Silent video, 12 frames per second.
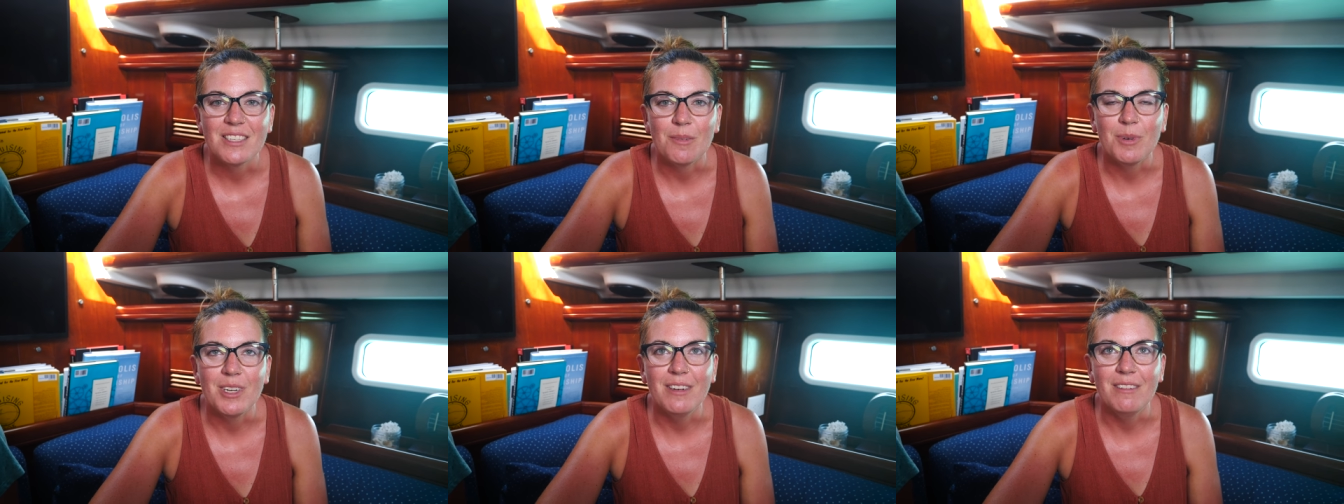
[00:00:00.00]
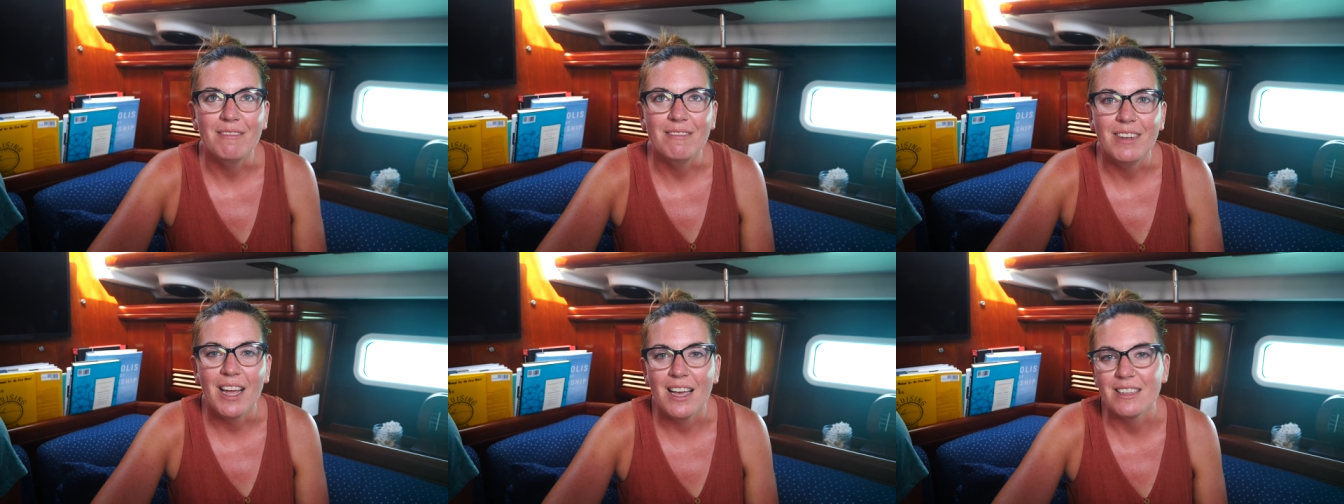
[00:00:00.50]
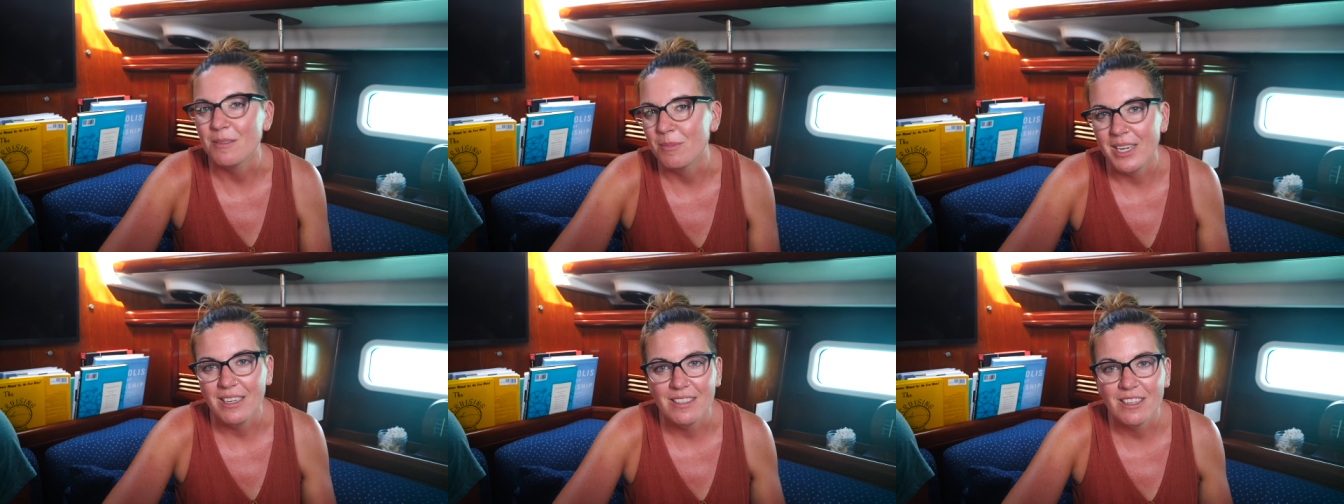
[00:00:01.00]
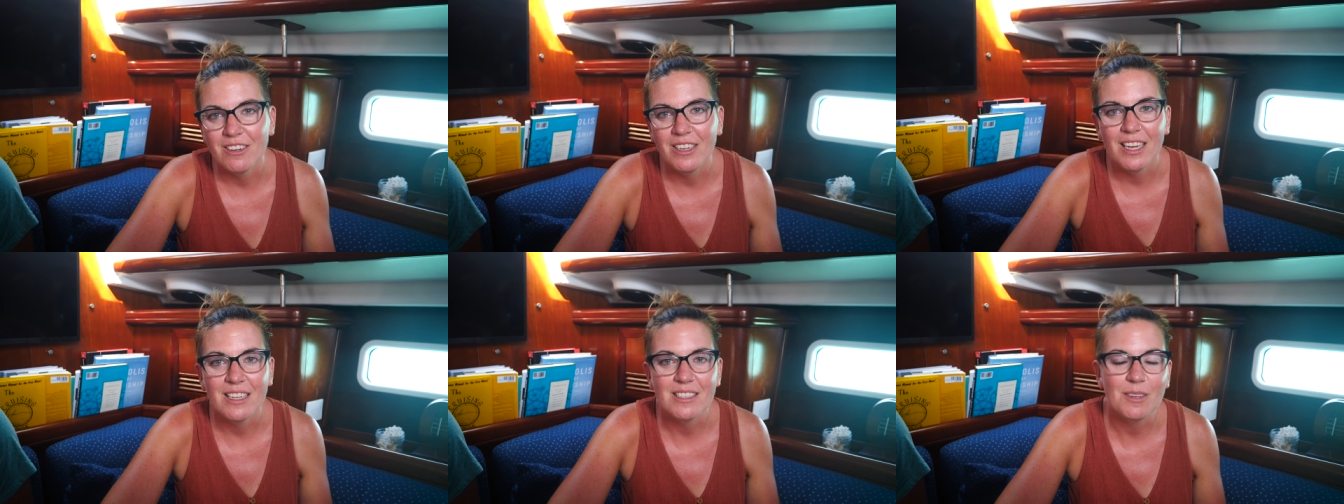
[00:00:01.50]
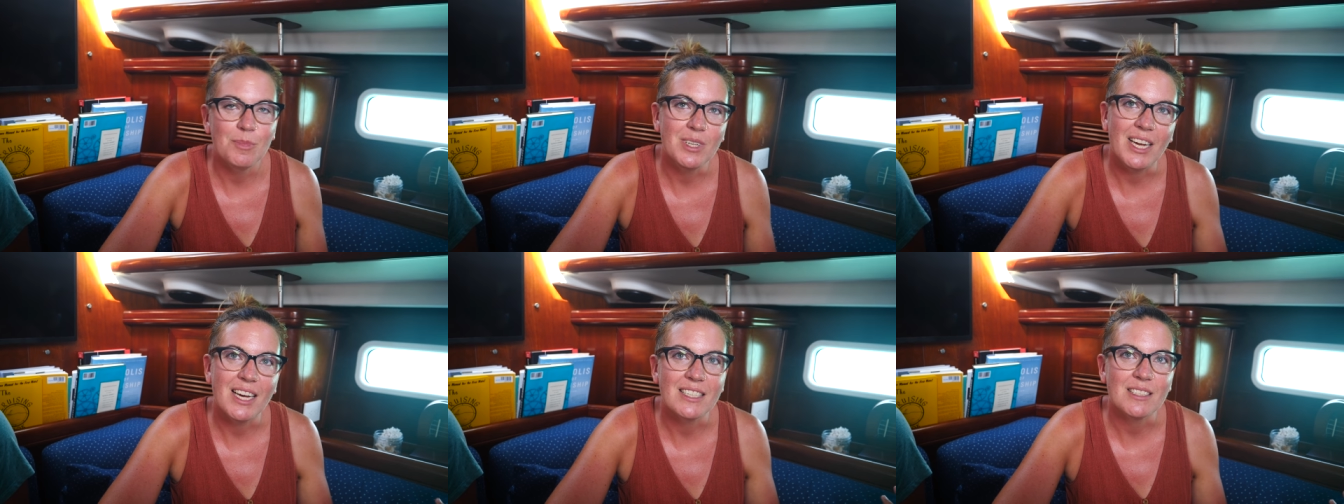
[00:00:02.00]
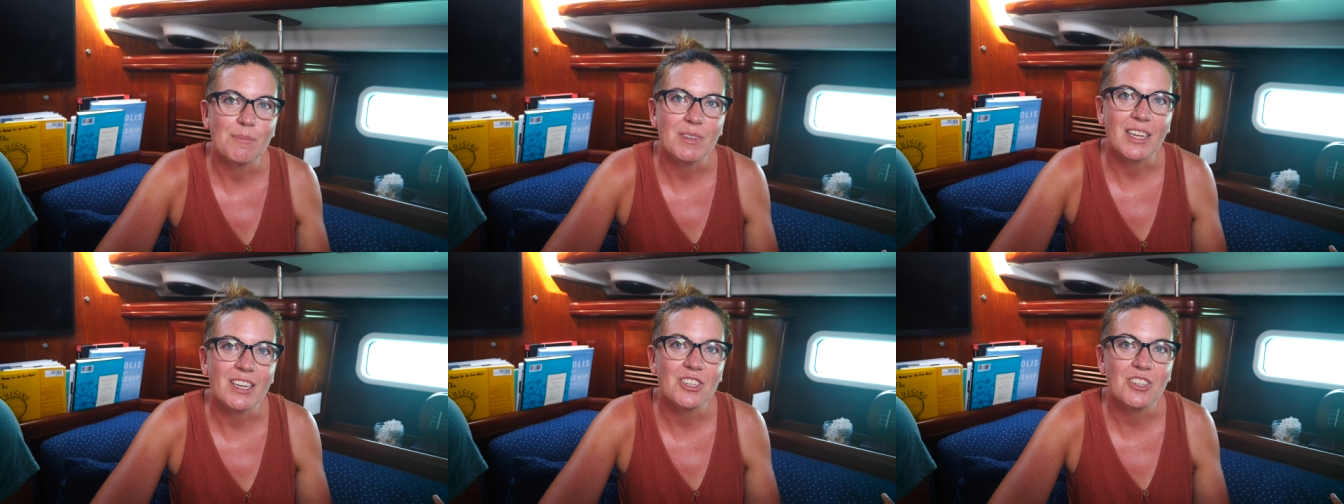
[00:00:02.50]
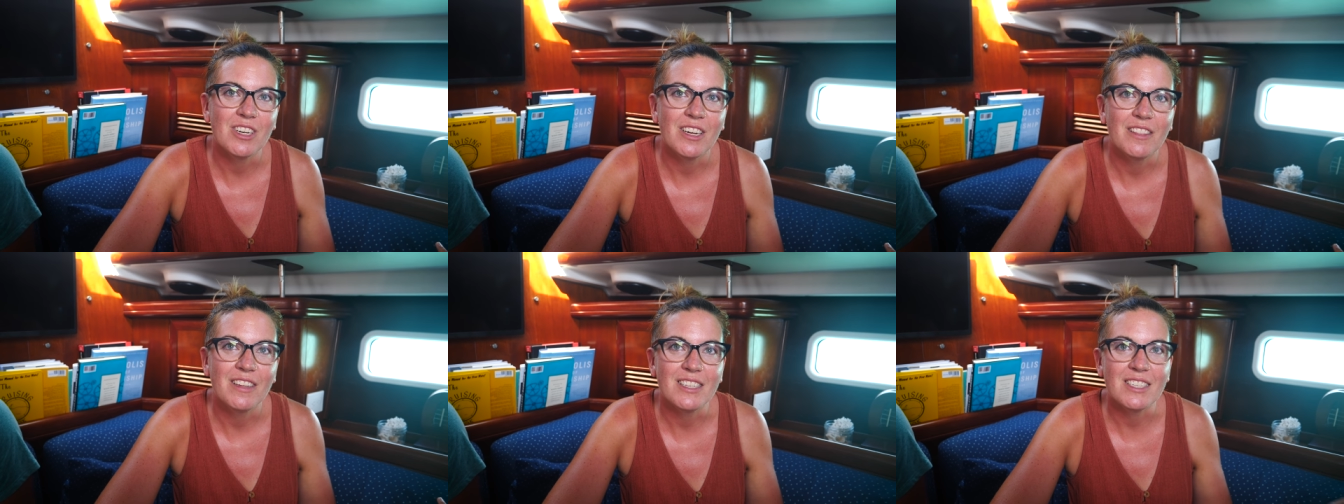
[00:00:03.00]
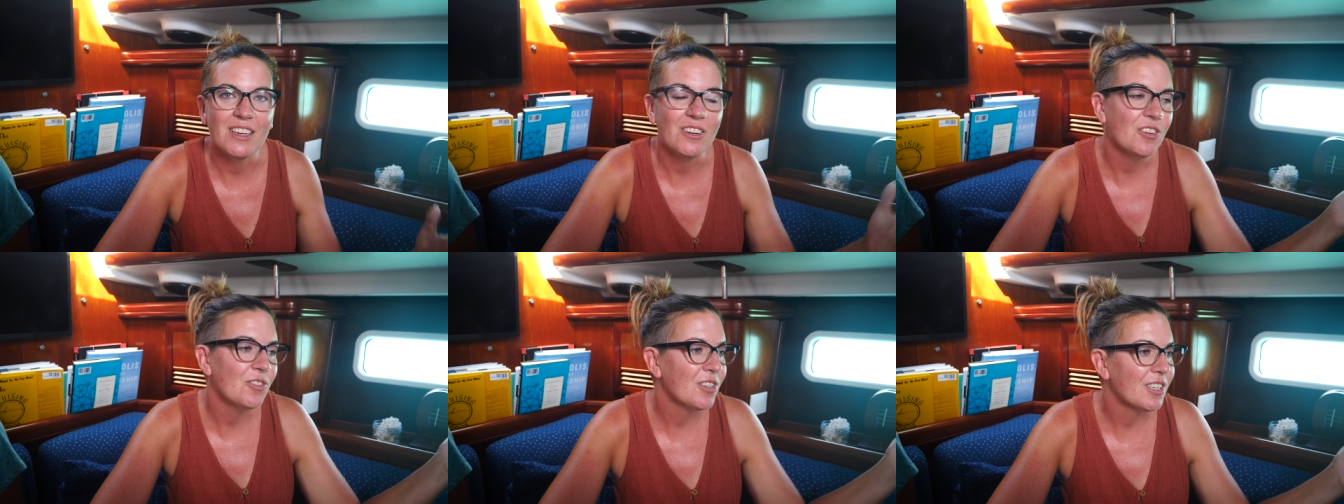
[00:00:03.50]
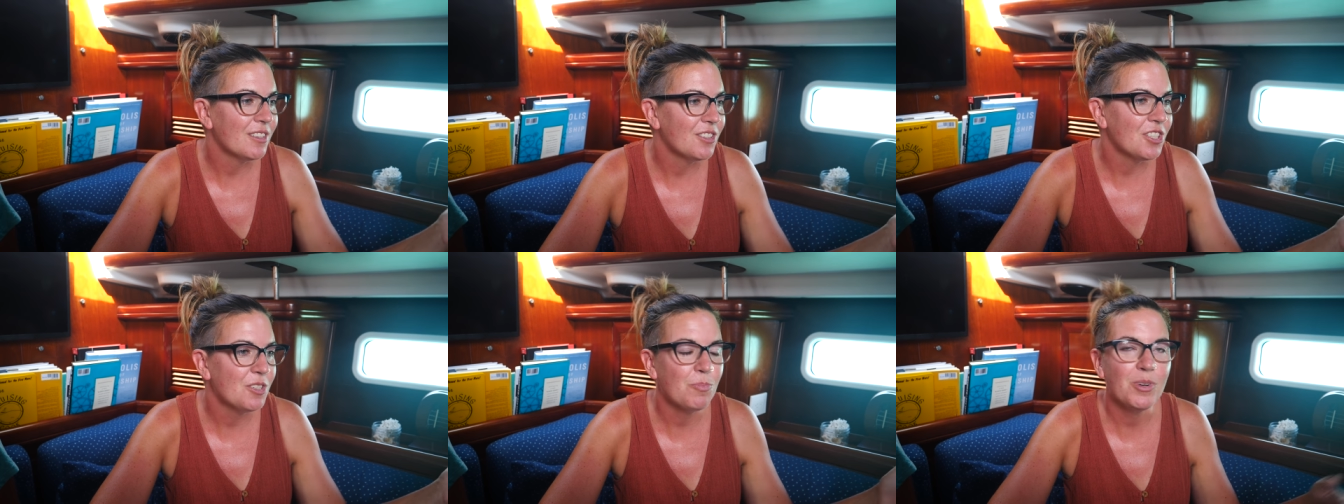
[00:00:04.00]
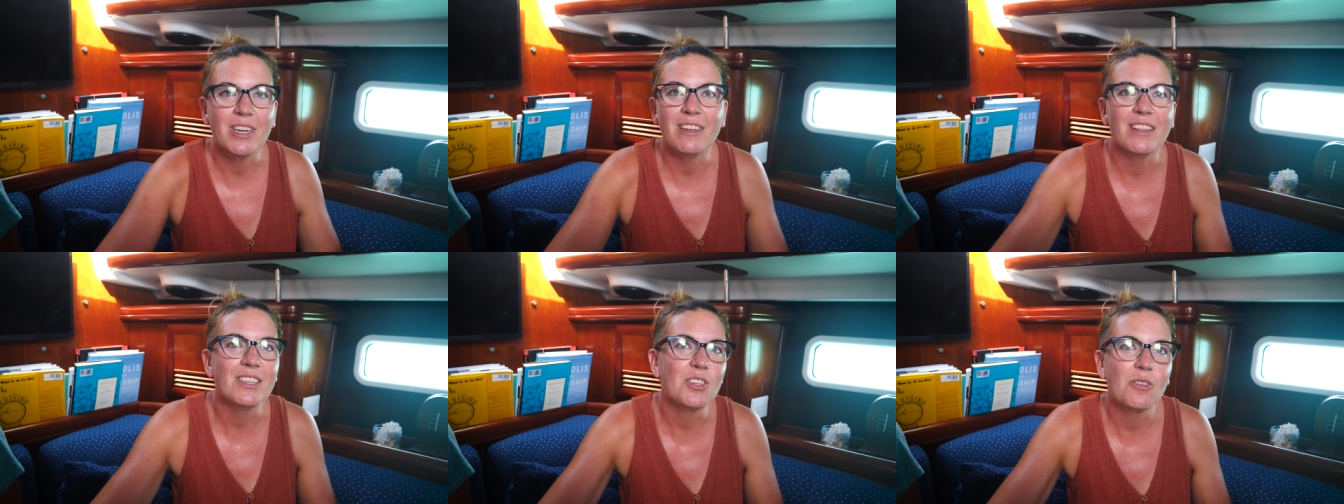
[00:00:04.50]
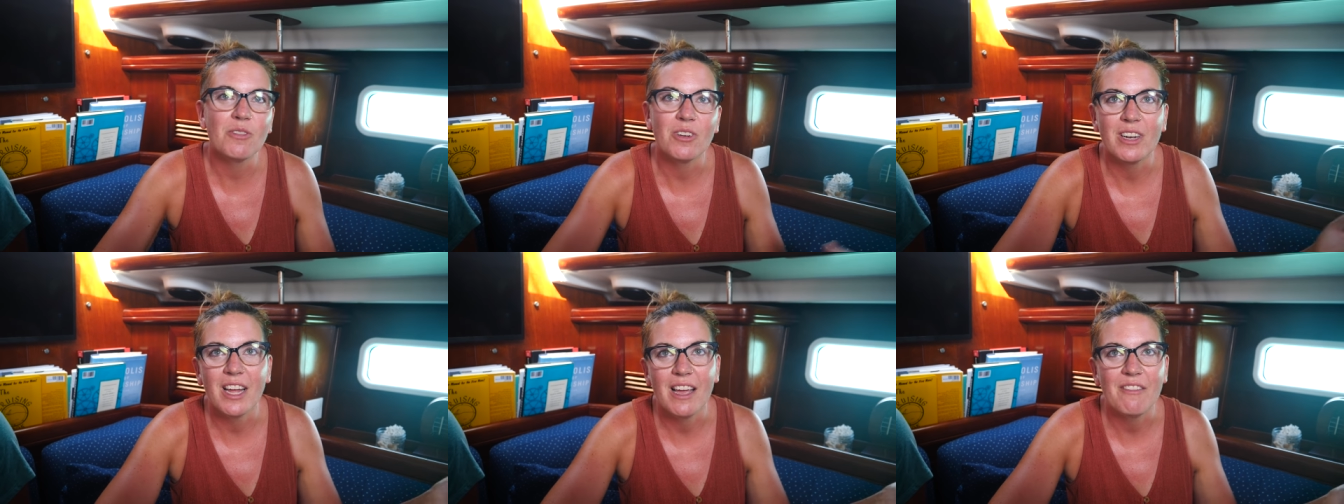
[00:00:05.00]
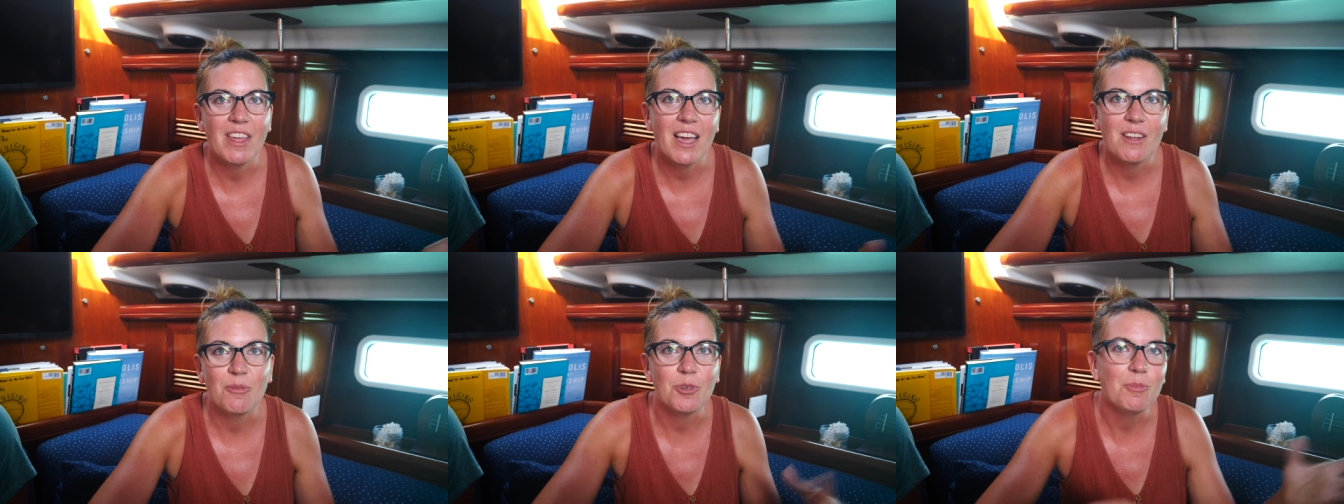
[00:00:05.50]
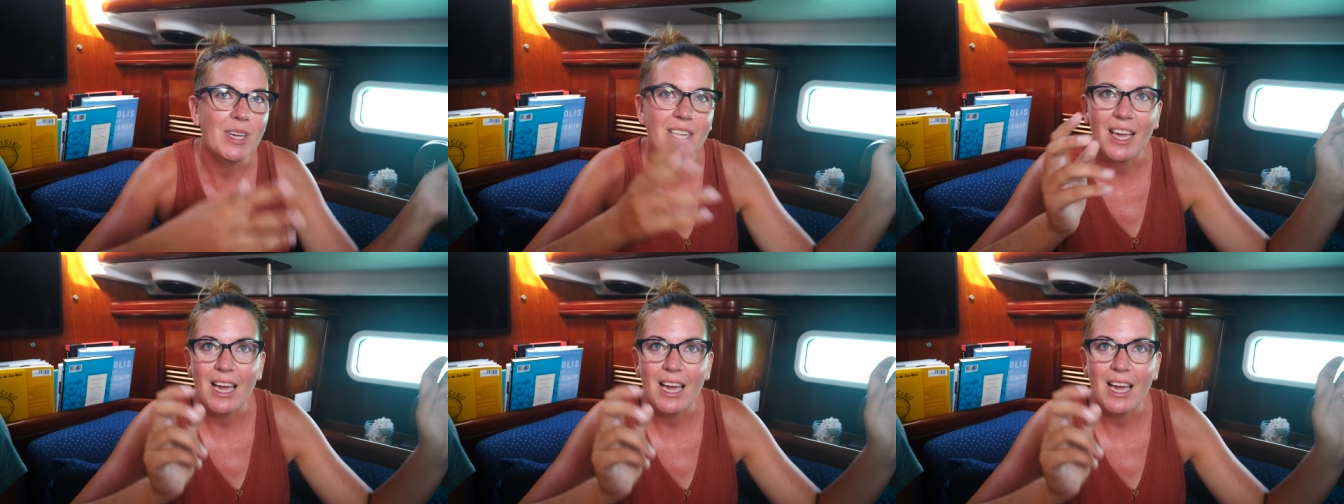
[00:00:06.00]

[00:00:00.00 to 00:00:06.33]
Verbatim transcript: Someone hasn't made dinner yet and somebody has something extra and they say, oh, well, just bring this over and I have that and we'll make it